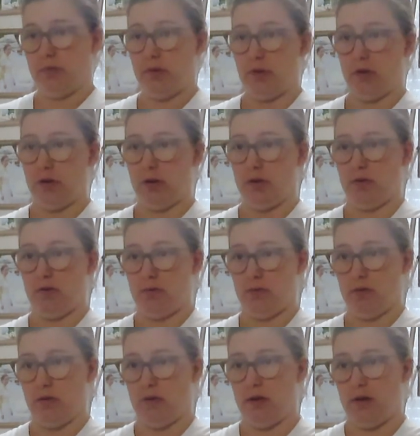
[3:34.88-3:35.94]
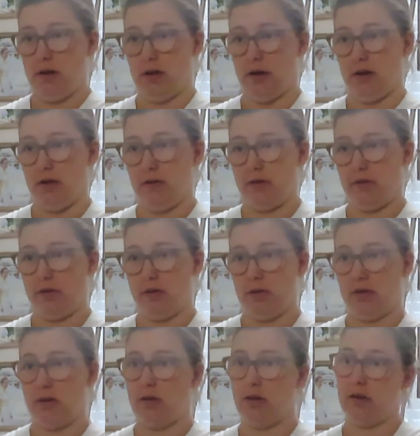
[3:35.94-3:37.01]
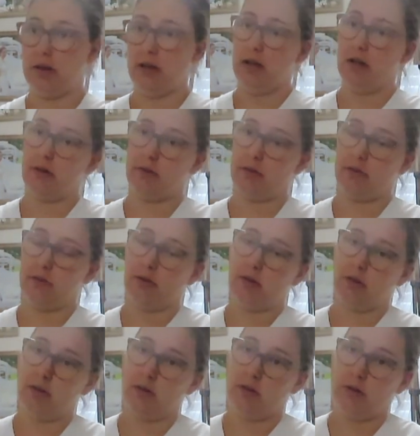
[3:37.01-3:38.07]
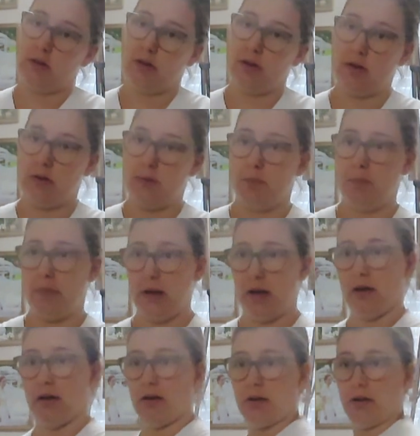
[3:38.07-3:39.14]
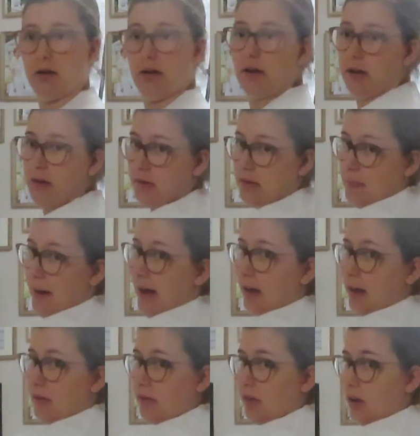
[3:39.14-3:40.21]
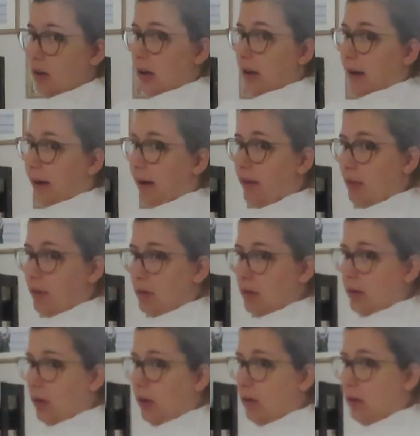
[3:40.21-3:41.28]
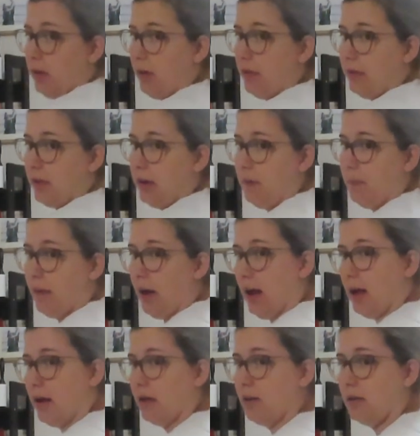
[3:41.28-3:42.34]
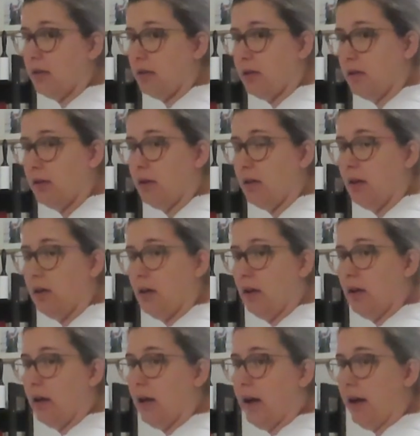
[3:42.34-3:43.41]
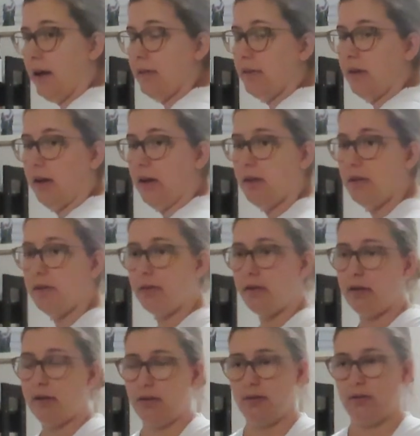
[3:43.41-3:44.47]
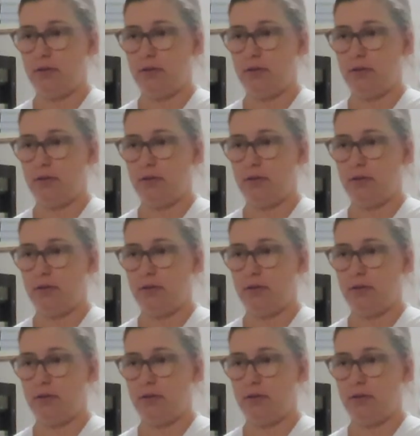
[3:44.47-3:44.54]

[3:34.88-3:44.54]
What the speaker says: So this already looks better because the back has a good length, so I'm going to keep that as is.